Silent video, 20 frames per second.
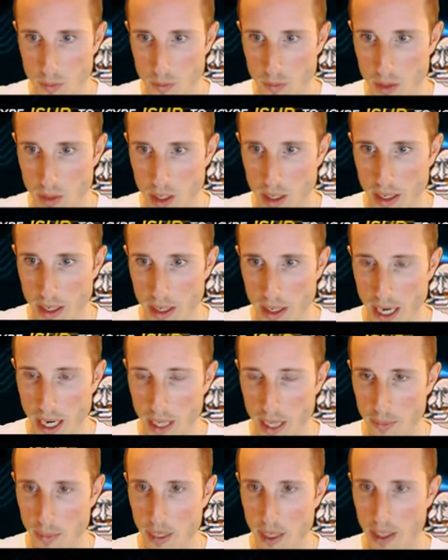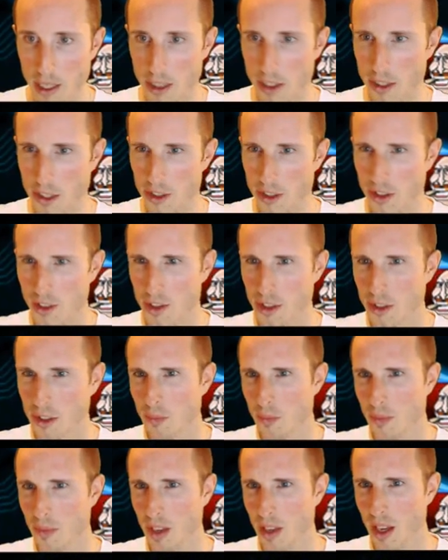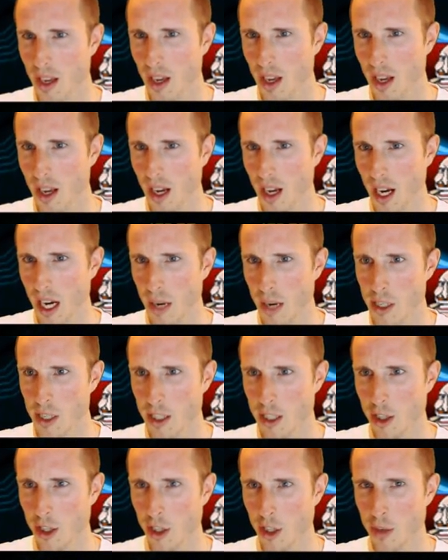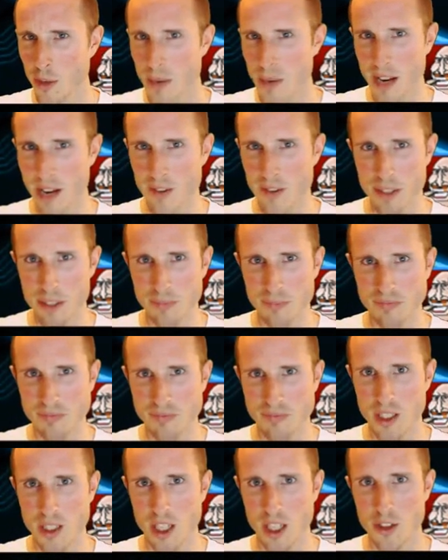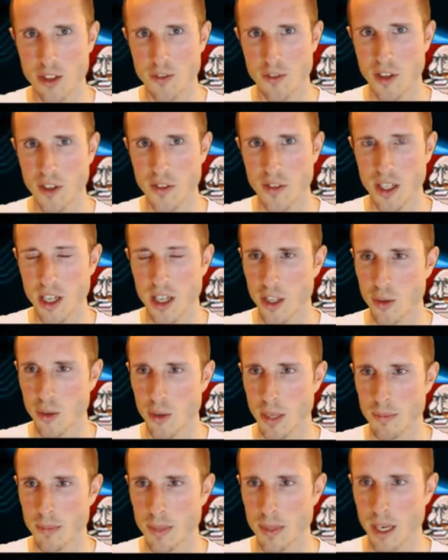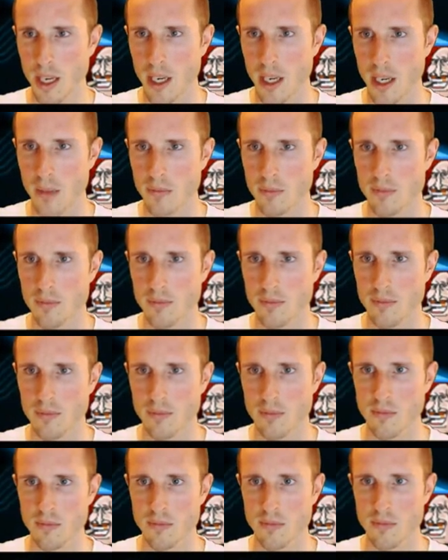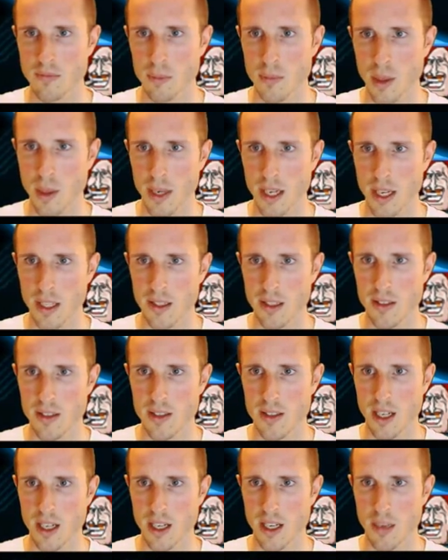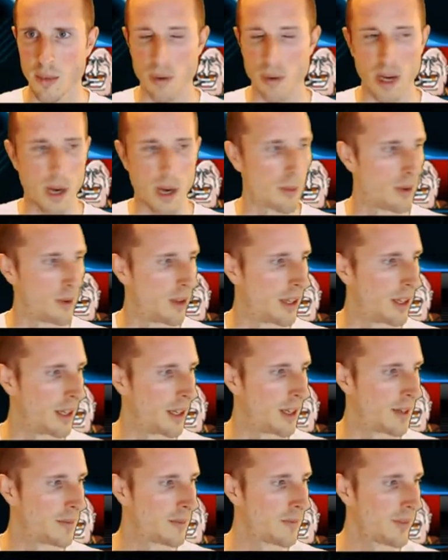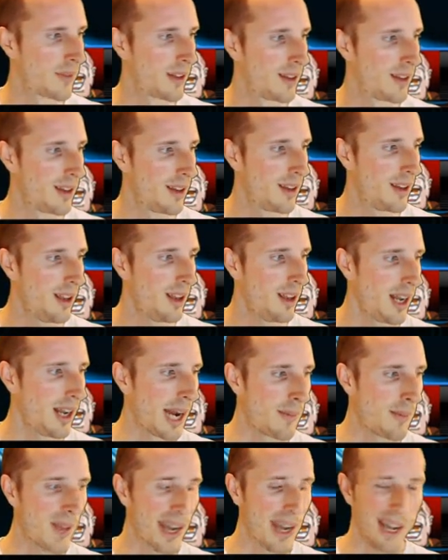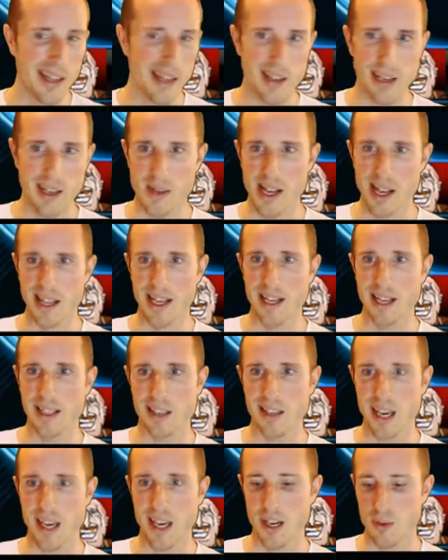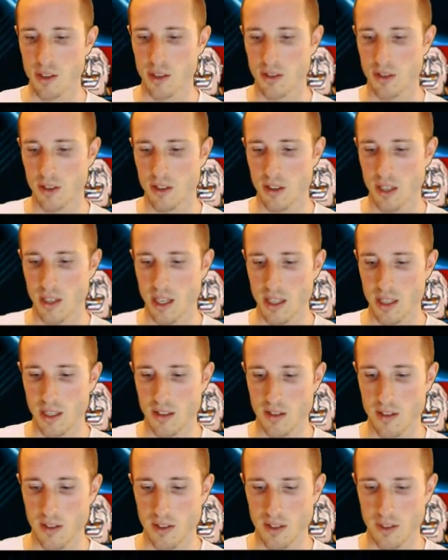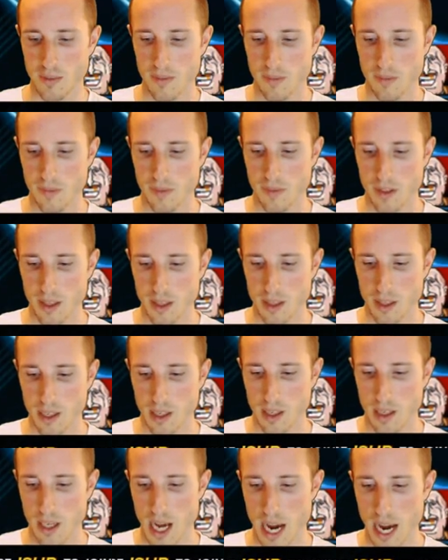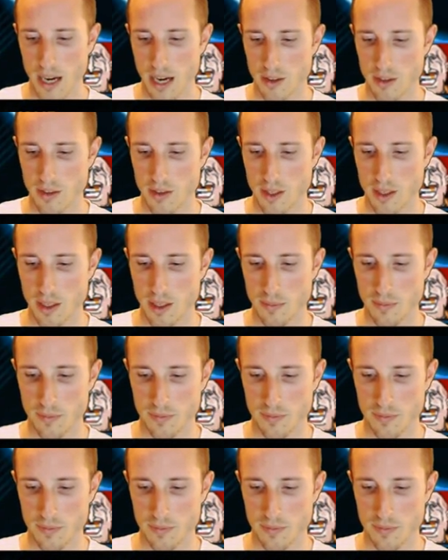Nine players. Uh, McClume, I have a $150 webcam. Maybe I didn't set it up properly. I'm not, I'm not like a tech wizard. I need to hire some